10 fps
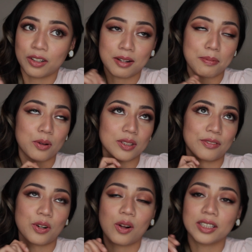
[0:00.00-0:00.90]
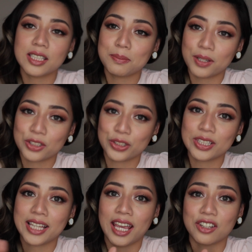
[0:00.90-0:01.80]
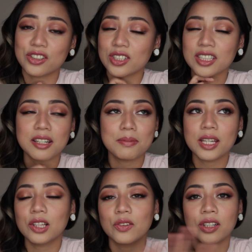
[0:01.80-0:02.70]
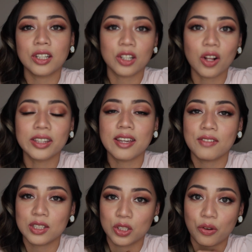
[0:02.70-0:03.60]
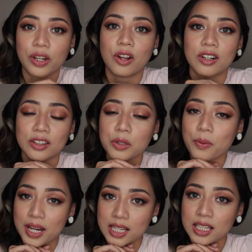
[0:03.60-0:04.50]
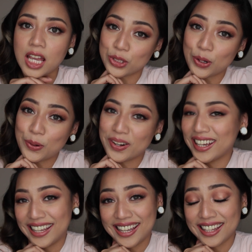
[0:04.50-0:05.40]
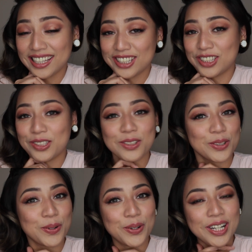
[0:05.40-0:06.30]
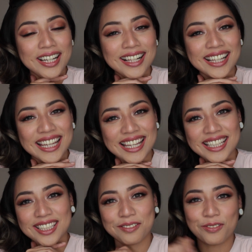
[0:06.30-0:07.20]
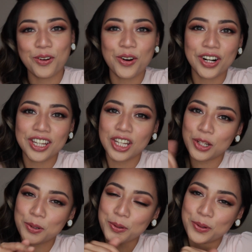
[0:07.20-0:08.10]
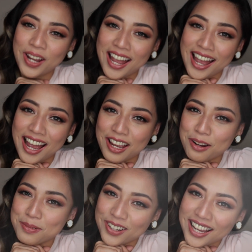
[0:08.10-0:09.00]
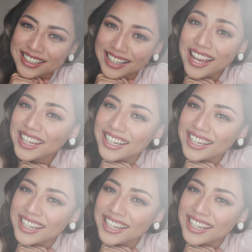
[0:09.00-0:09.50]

gonna pose for all these pictures, and you're just gonna be included in all the events going on the wedding. So this tutorial is for you. I hope you guys like